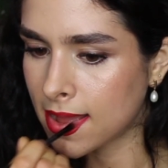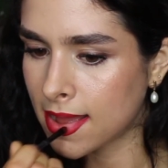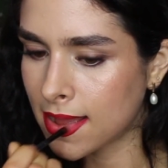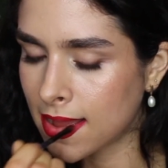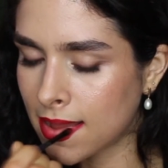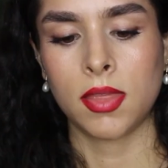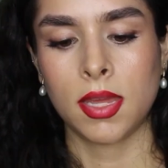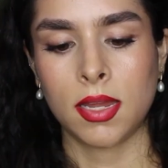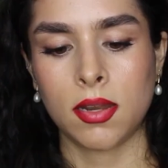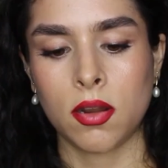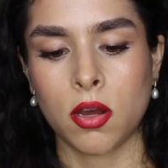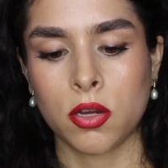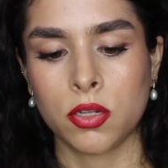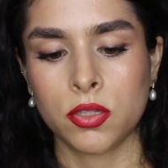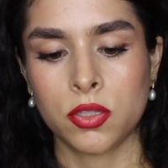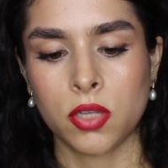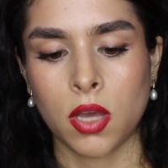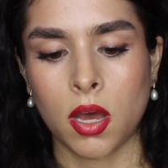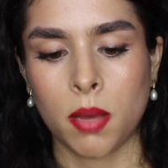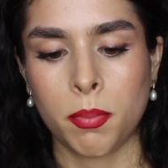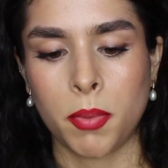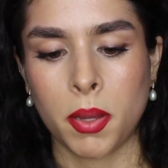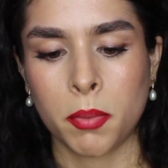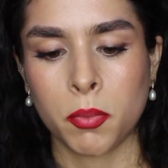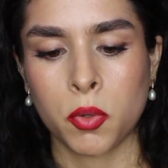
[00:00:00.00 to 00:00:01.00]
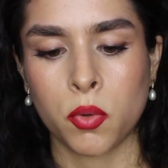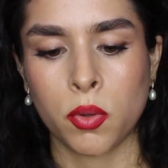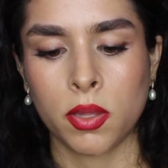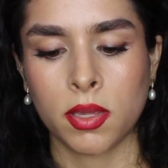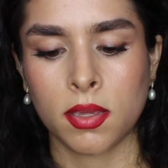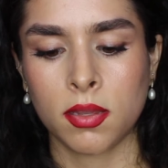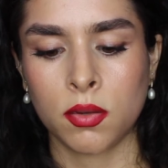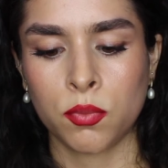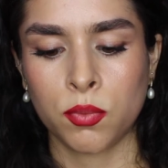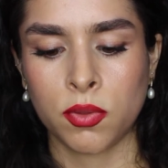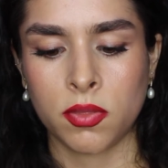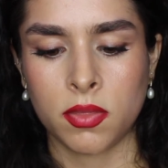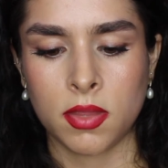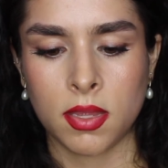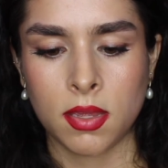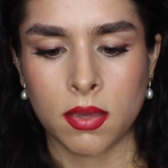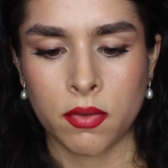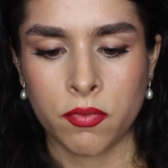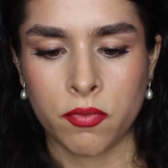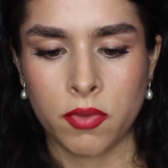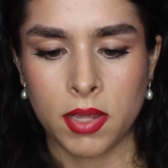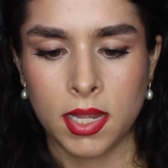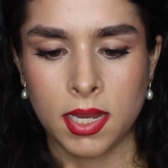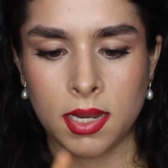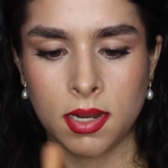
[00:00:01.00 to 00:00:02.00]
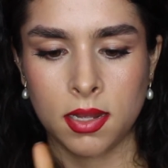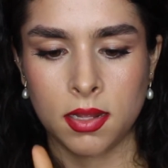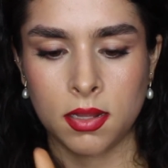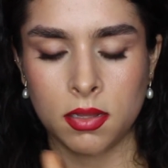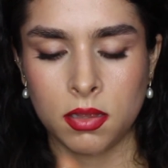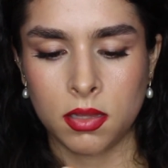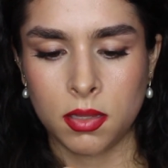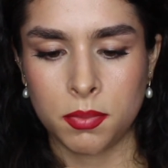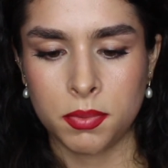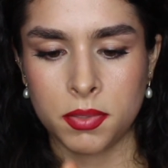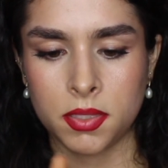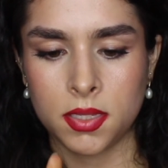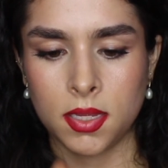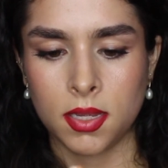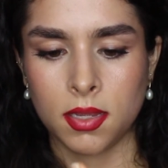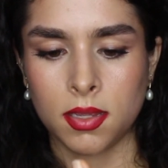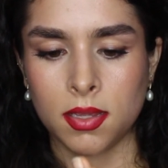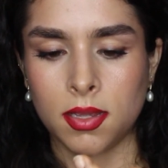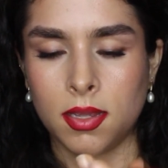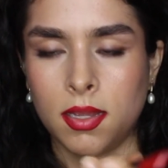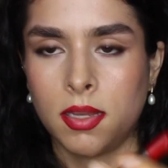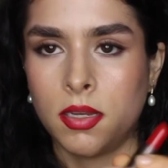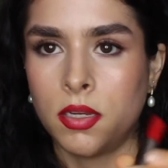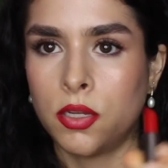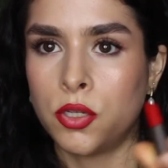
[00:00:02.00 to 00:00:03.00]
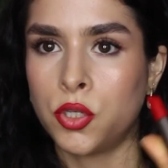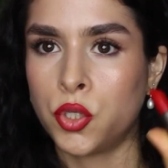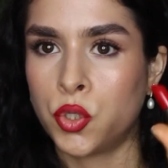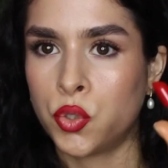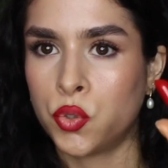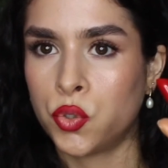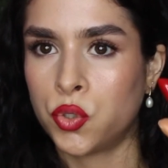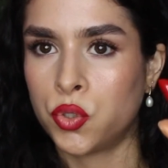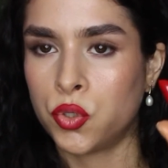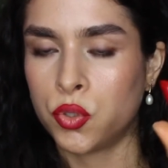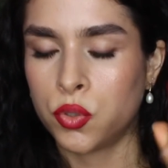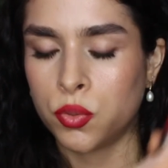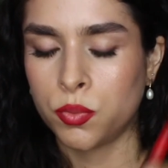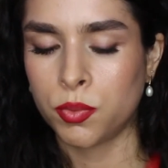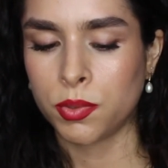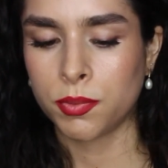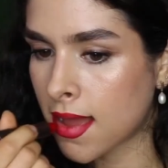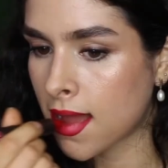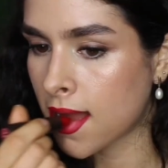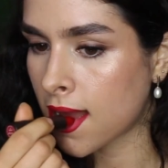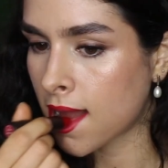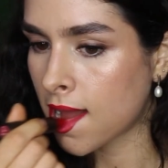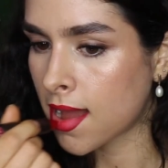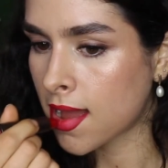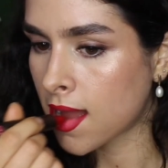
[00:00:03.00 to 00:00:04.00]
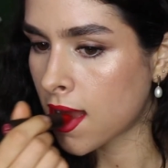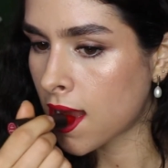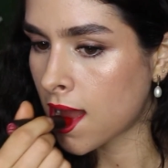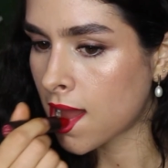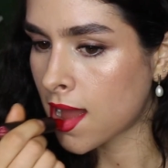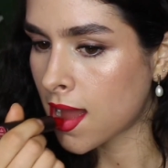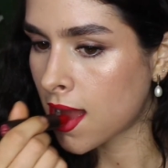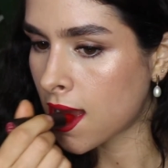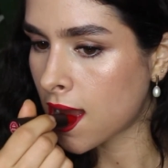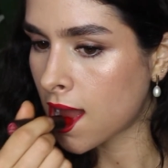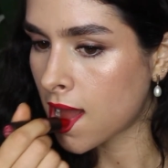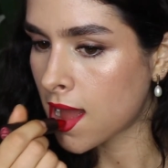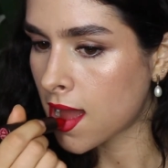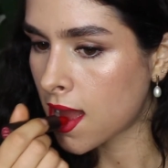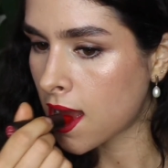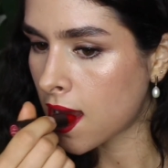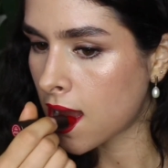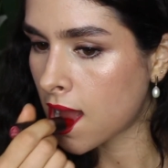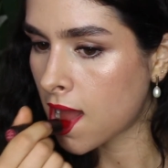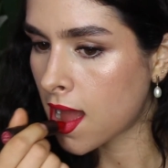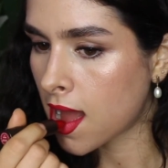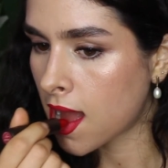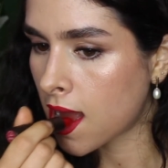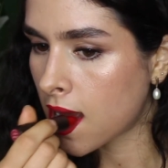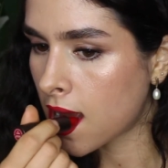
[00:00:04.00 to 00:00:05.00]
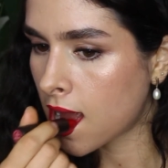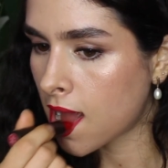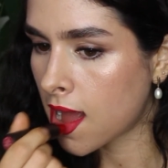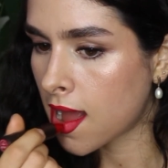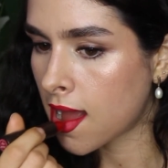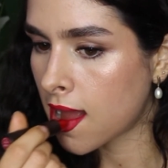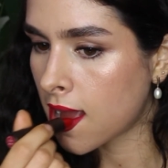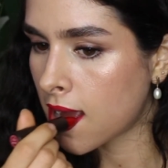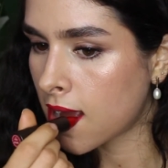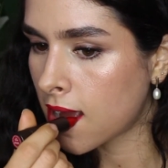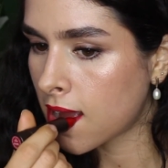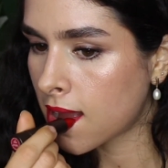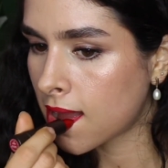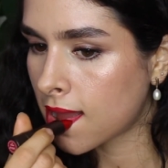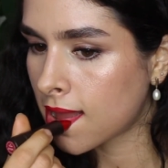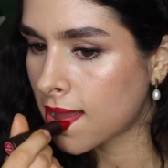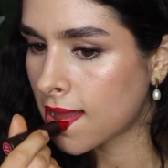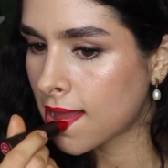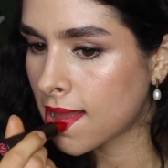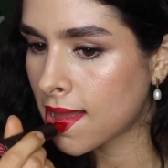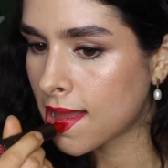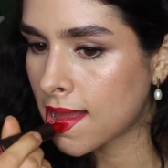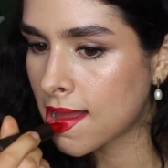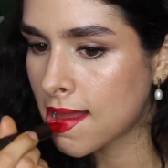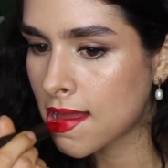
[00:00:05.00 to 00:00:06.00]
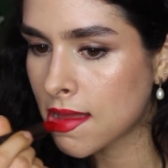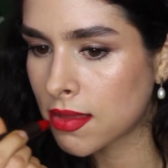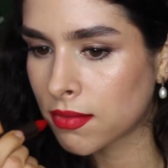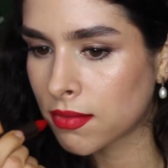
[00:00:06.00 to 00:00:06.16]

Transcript: Then on top, I'm going in with the Aveda lipstick in Jujube, a very beautiful cool tone red.